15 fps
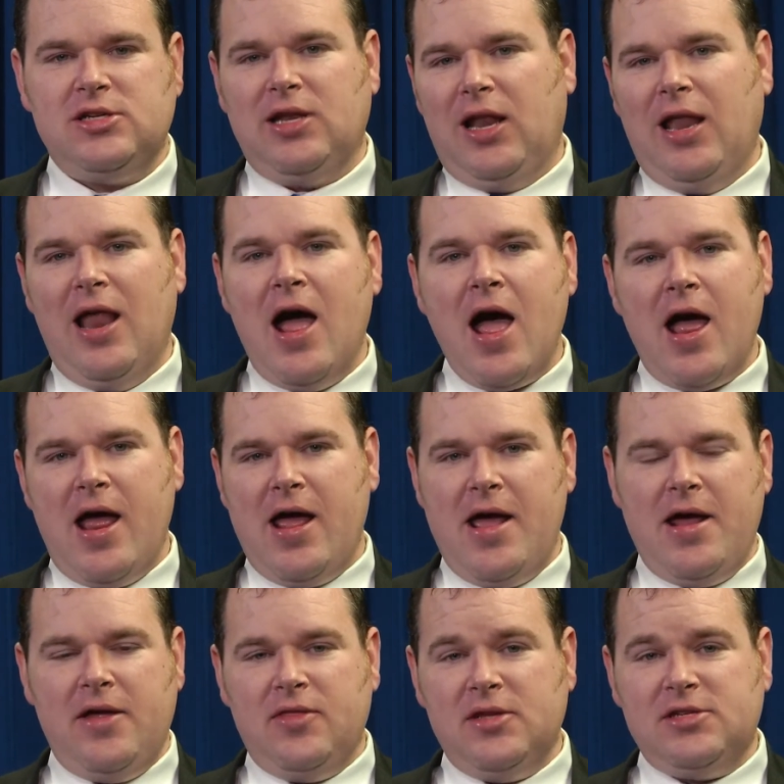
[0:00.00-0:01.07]
lie
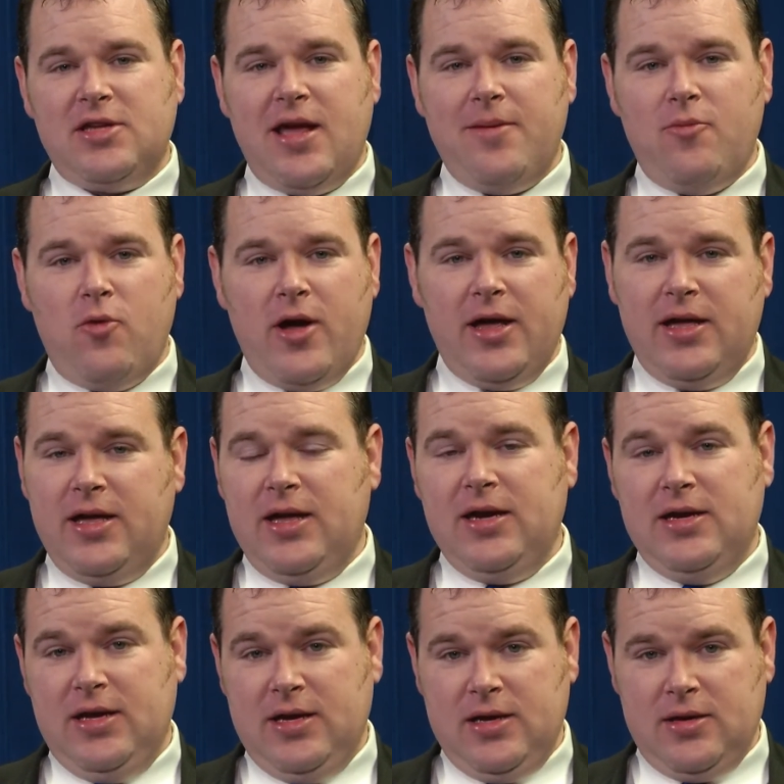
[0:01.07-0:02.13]
in the same way he
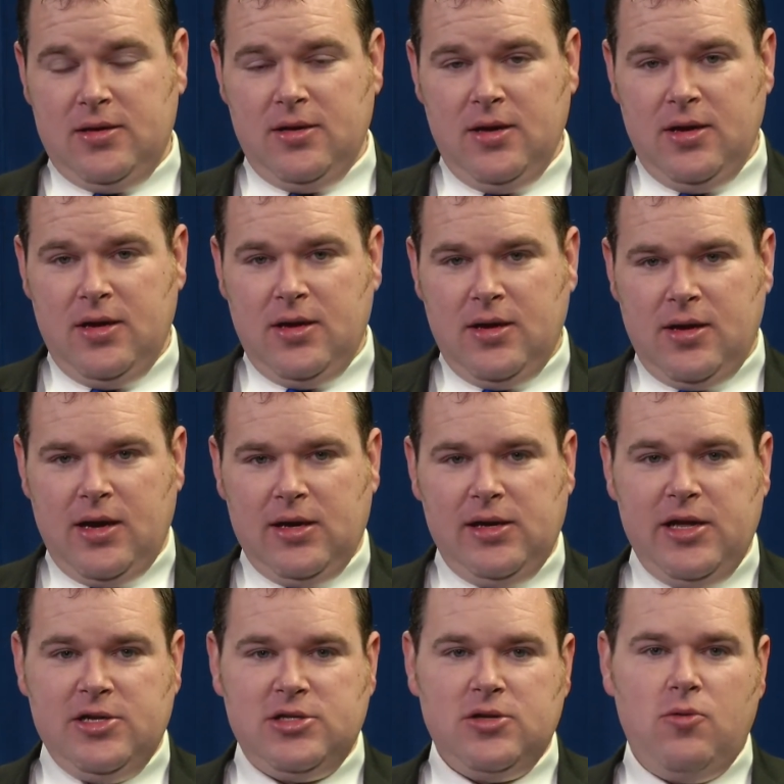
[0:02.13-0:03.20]
did, at
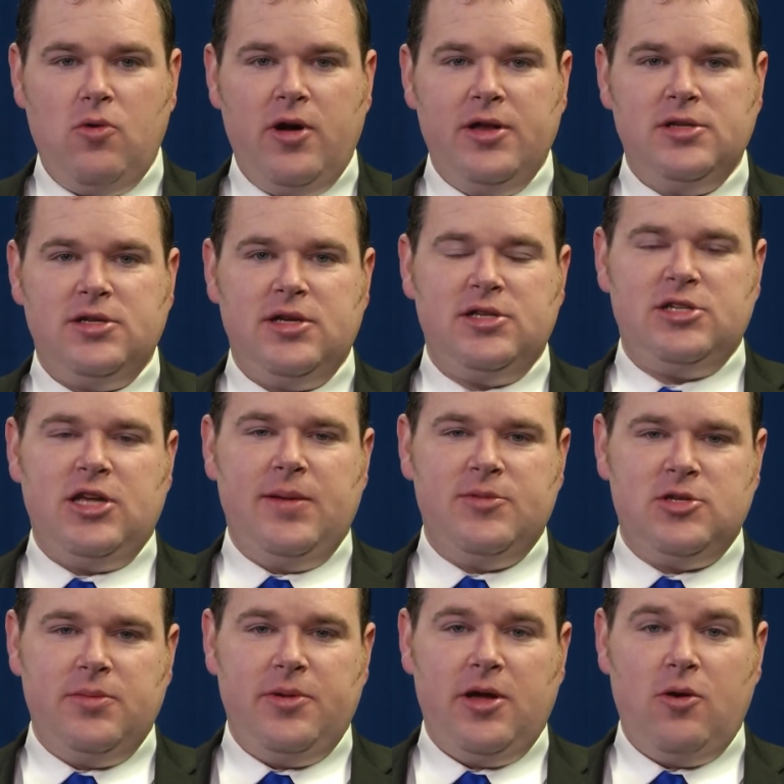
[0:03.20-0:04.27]
least the ones he seems
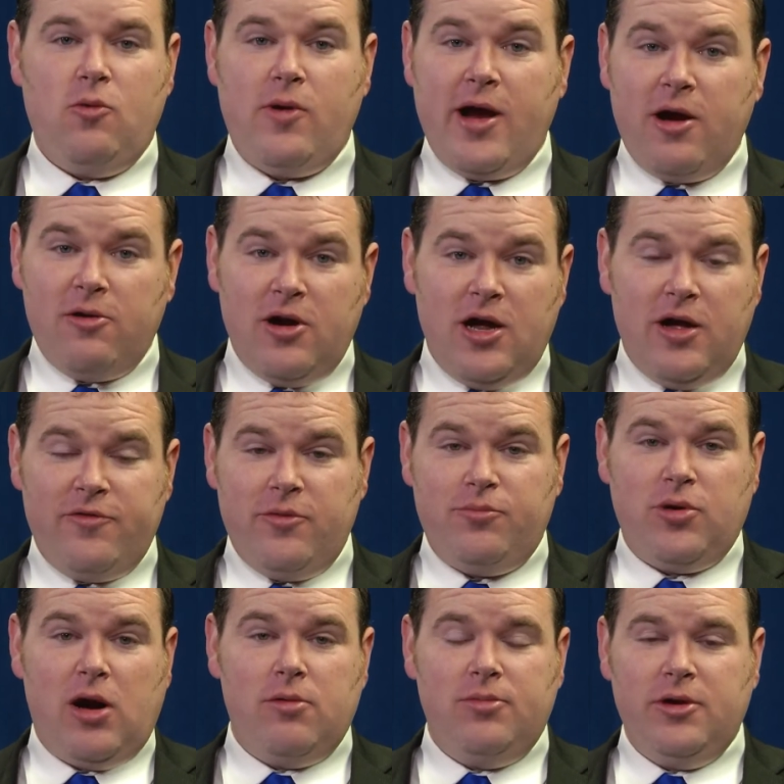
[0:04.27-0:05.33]
to be aware of and
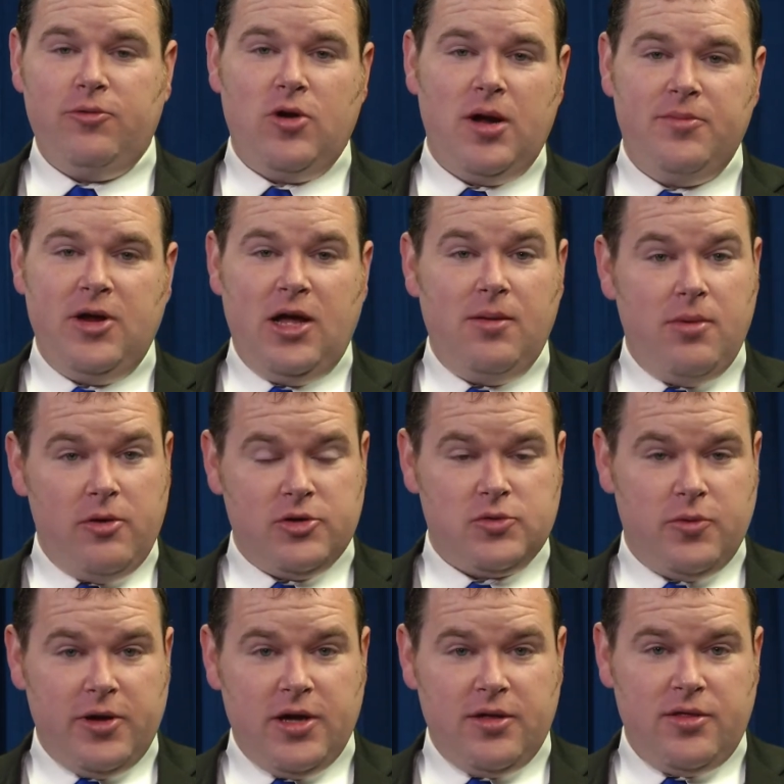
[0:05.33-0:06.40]
probably rubbed elbows
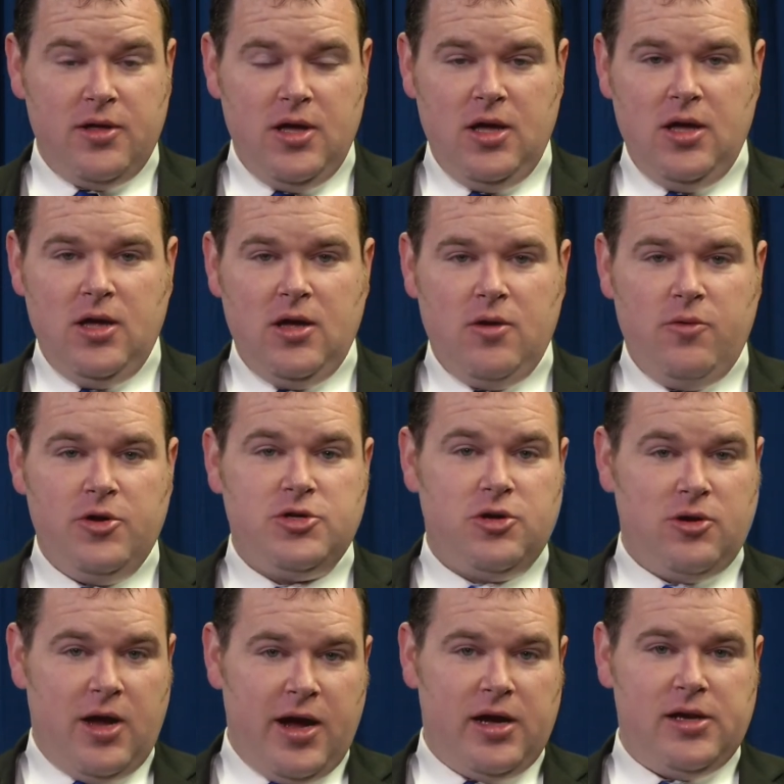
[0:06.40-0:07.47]
with, which are
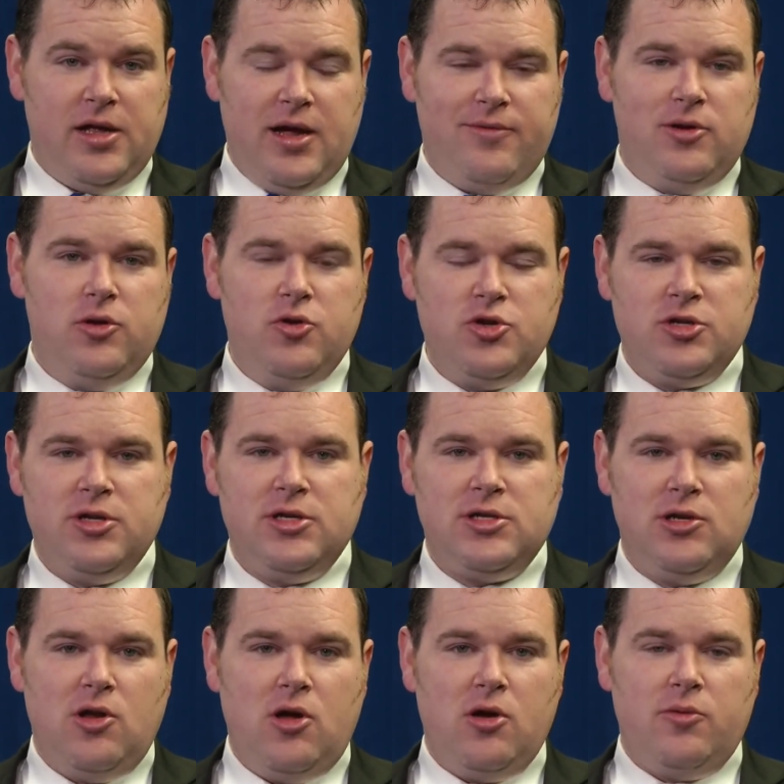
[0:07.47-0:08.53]
likely evolutionists
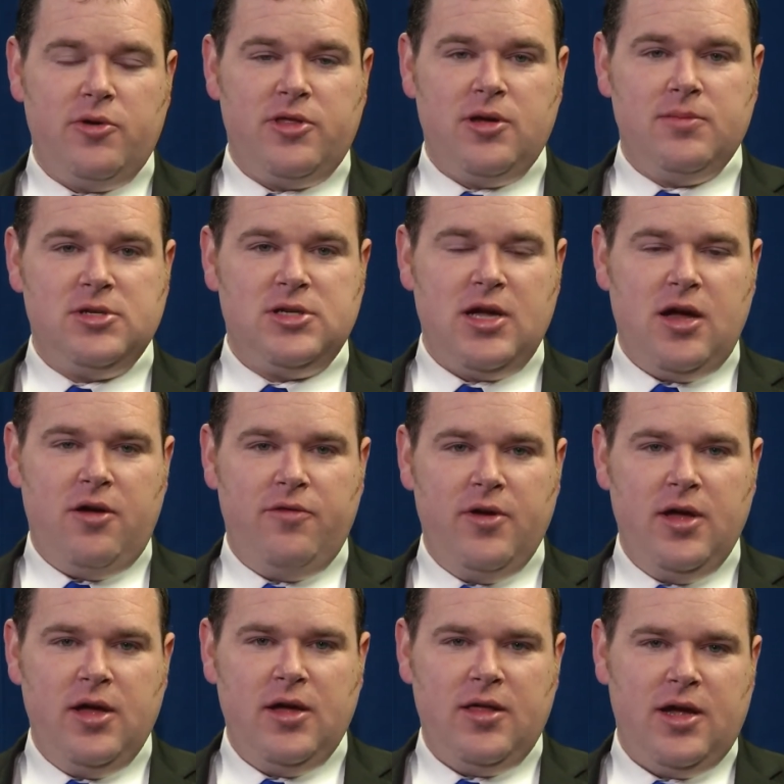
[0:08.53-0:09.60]
along with himself.
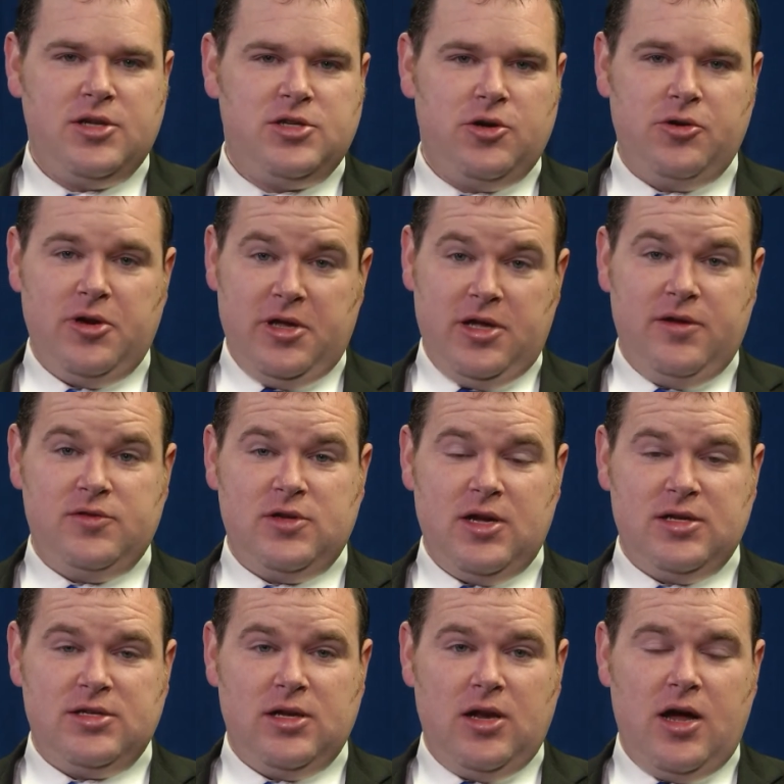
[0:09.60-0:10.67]
That certainly gives
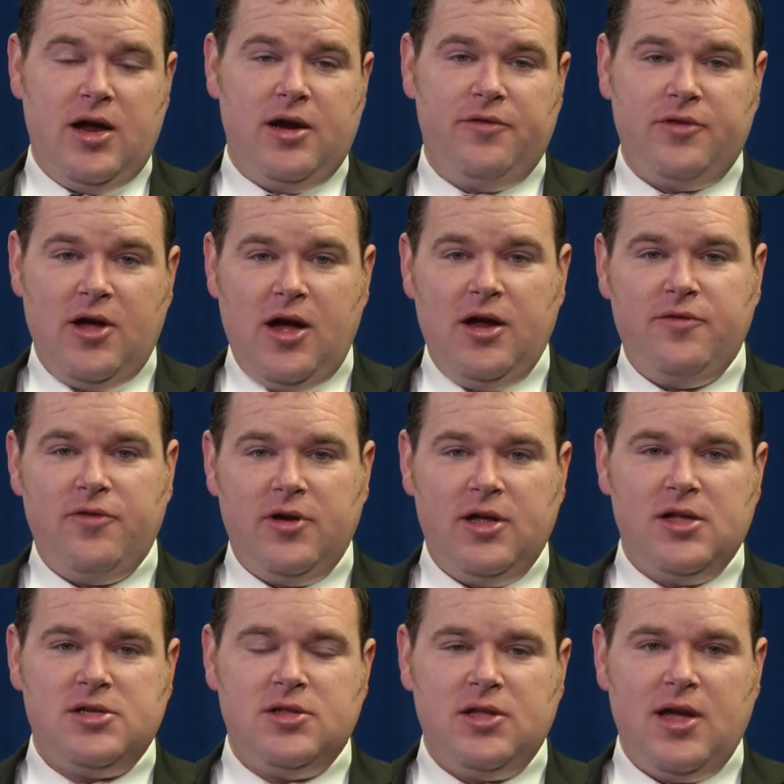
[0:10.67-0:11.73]
us a lot of
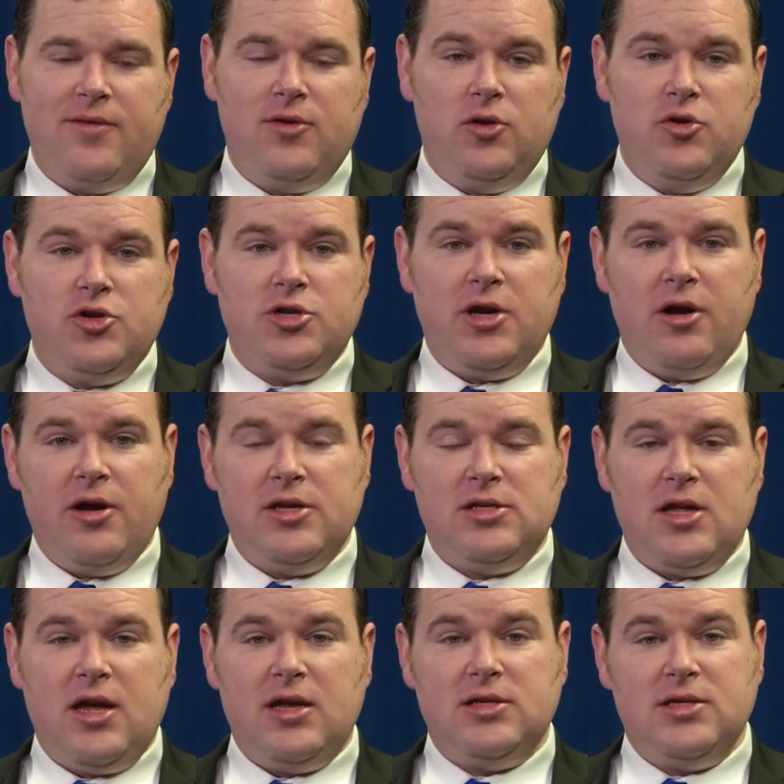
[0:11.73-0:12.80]
confidence in the evolutionary
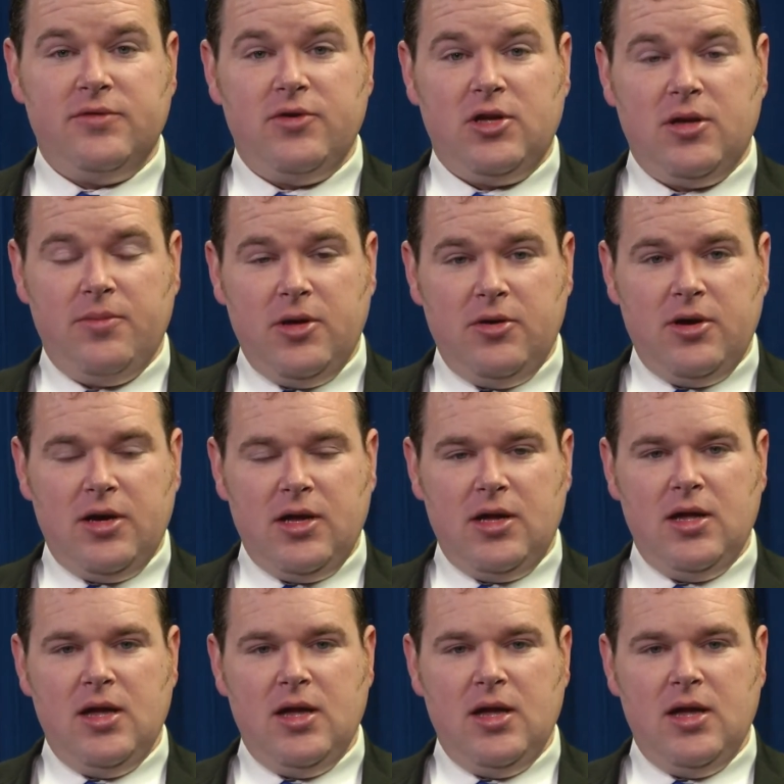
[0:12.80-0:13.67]
scientific community.